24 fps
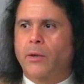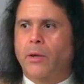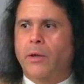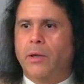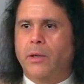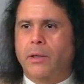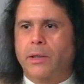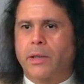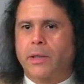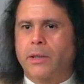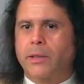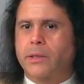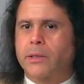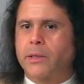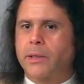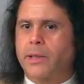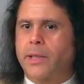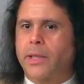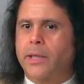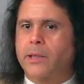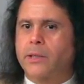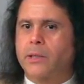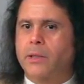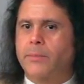August, it
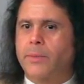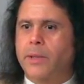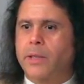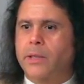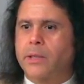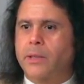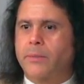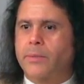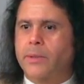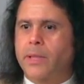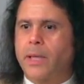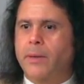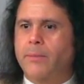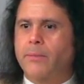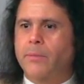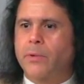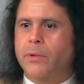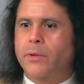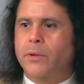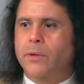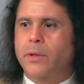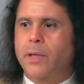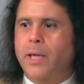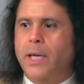gets to be
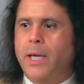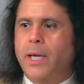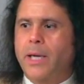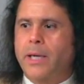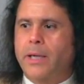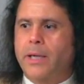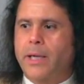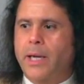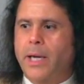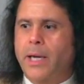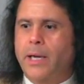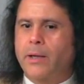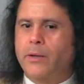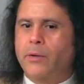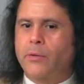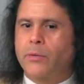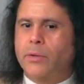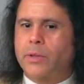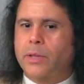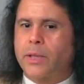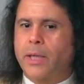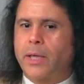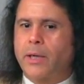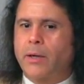September, can
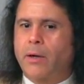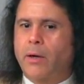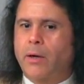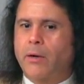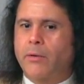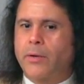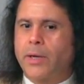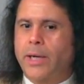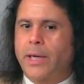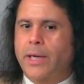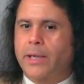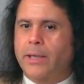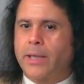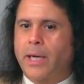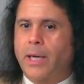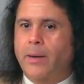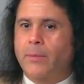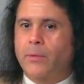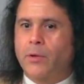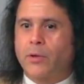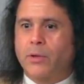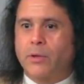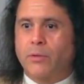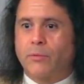you say, all right,
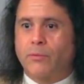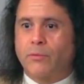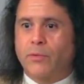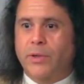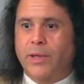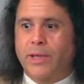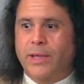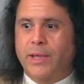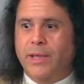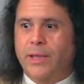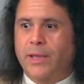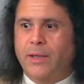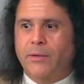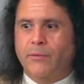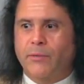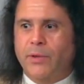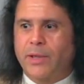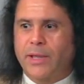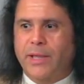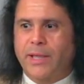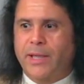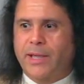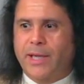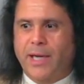I'm going to really,
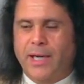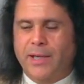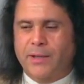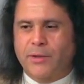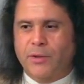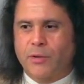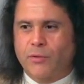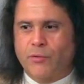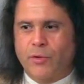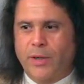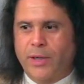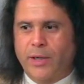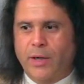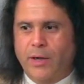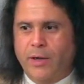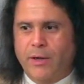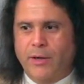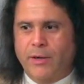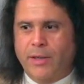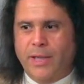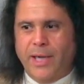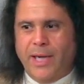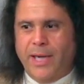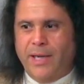really concentrate
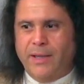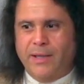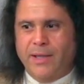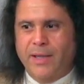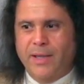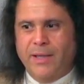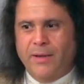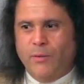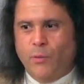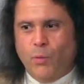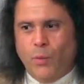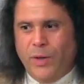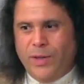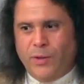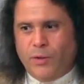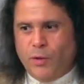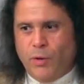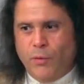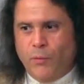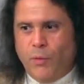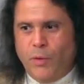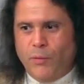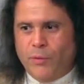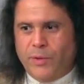hard and
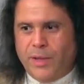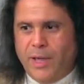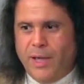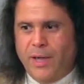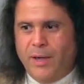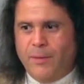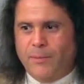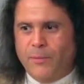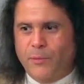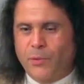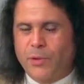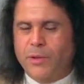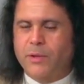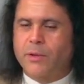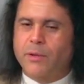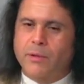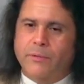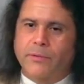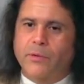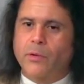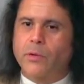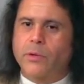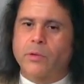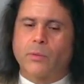winter won't come? No,
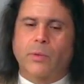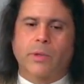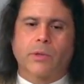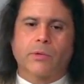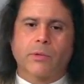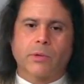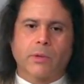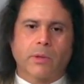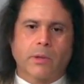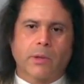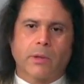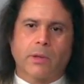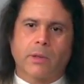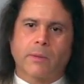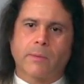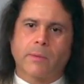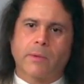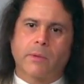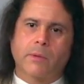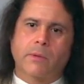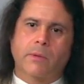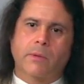of course winter's going to come.